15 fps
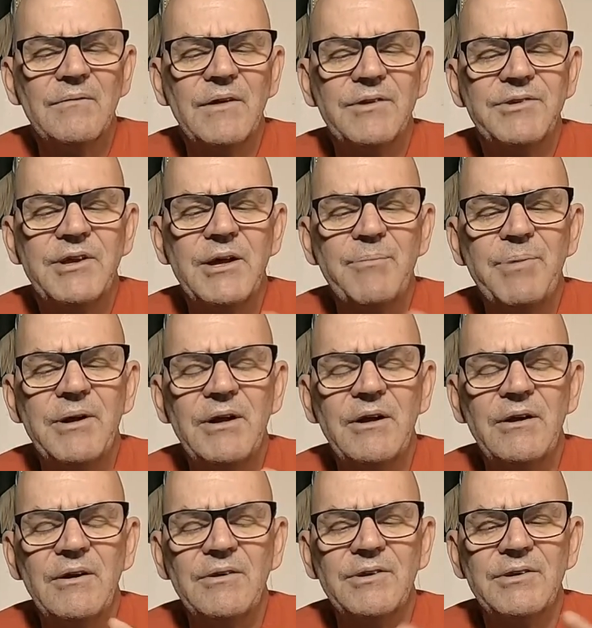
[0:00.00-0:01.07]
the tip
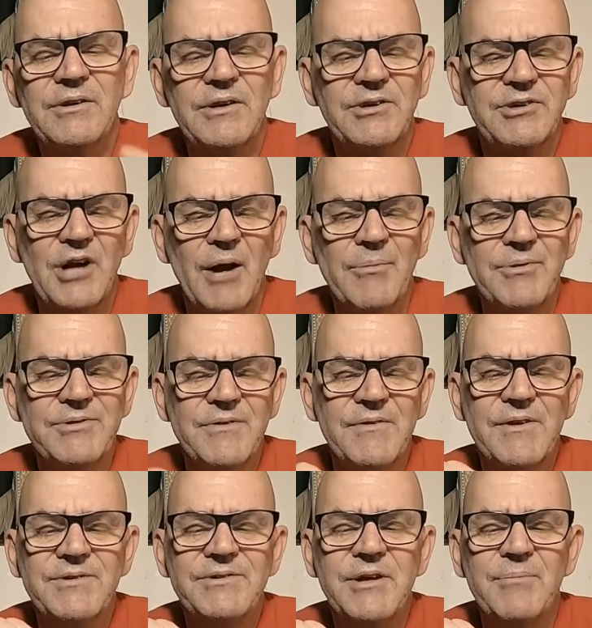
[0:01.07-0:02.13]
here, the sharpness of
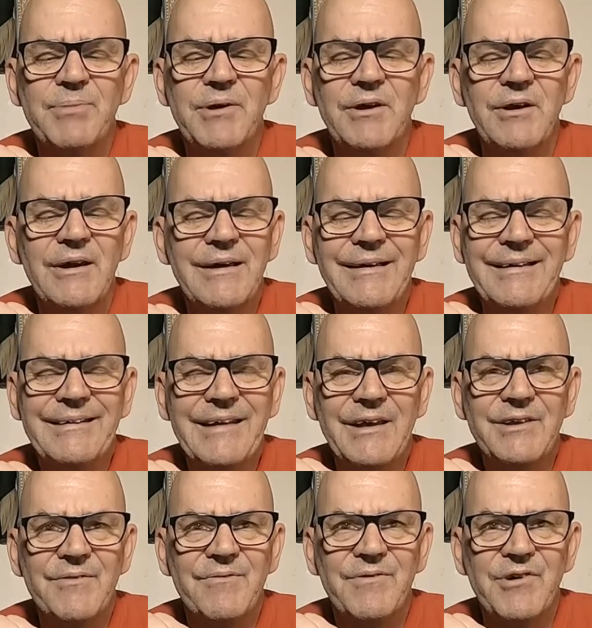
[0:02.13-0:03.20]
this tip here
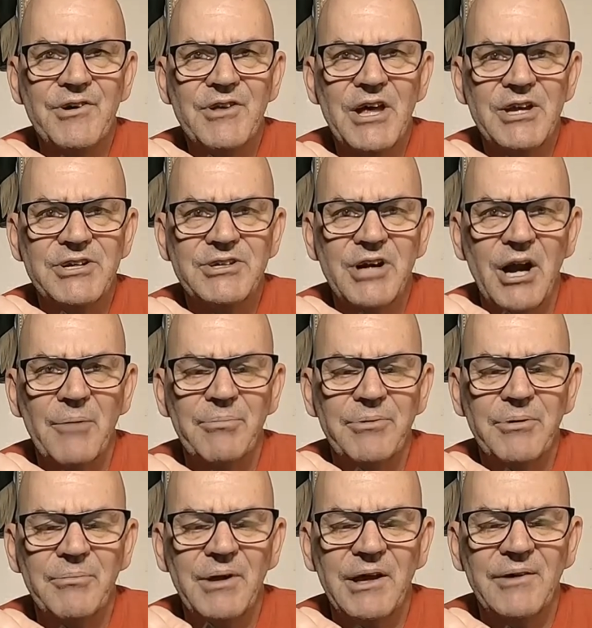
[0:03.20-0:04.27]
doesn't feel that sharp
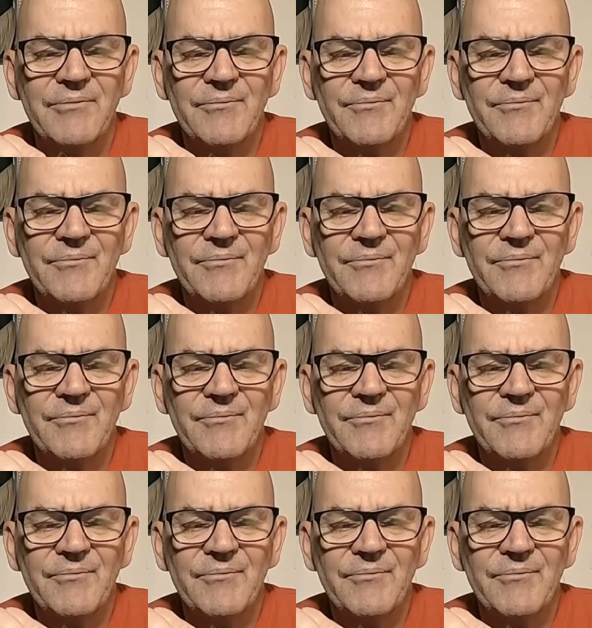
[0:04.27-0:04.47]
to me.